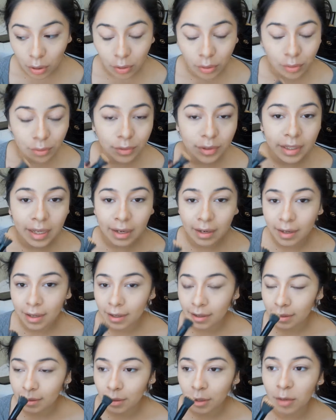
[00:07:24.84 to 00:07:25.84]
the nose
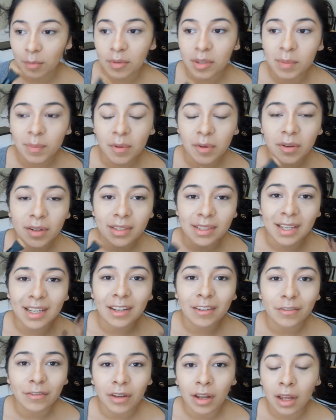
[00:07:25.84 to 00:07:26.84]
and like the cupid's
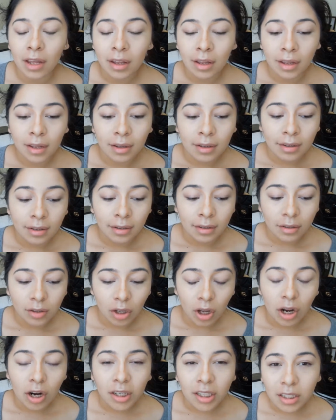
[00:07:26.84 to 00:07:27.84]
bow, it's kind of
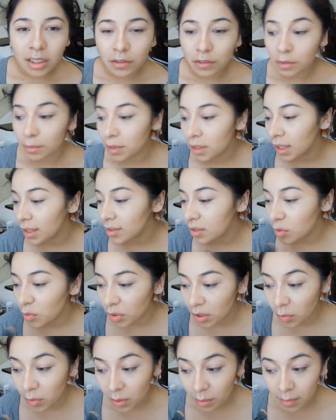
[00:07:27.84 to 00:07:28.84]
the hardest for me
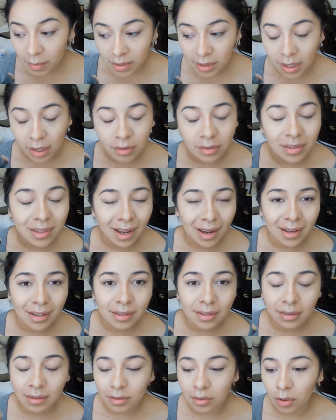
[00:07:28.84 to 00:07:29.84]
because you really want to blend it out
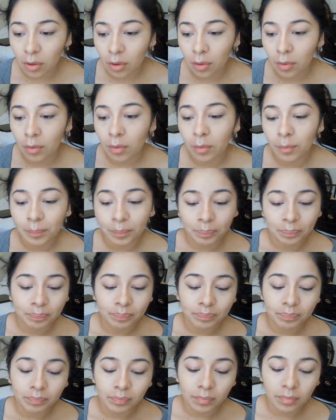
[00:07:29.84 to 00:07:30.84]
nice. So
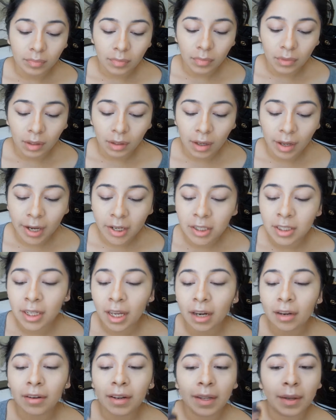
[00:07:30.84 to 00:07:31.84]

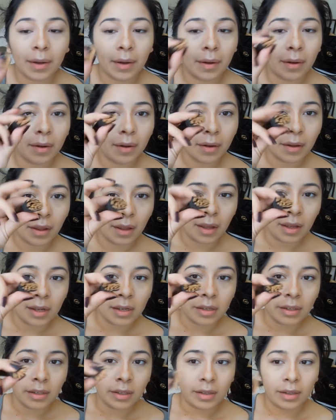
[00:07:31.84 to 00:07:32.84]
I just kind of like
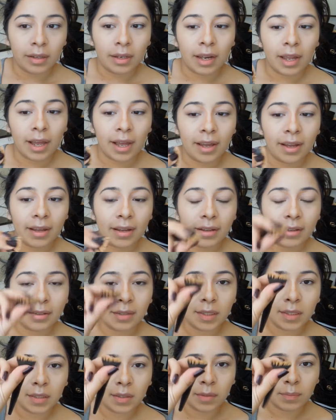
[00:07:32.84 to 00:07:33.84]

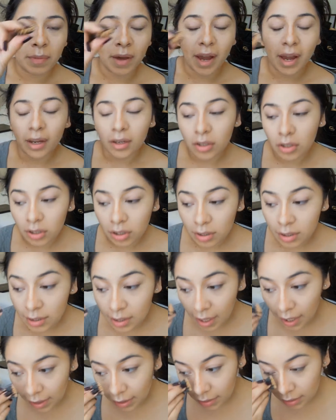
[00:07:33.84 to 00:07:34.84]
like
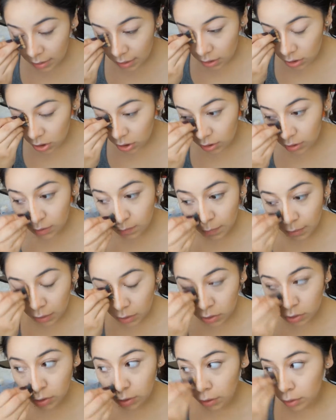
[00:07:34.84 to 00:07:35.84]
smash the sides and
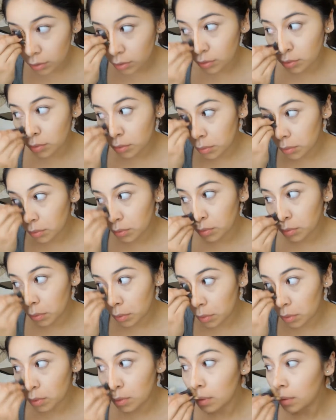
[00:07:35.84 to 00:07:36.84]
just make sure
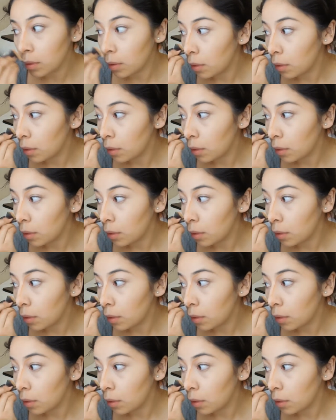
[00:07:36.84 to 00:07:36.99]
to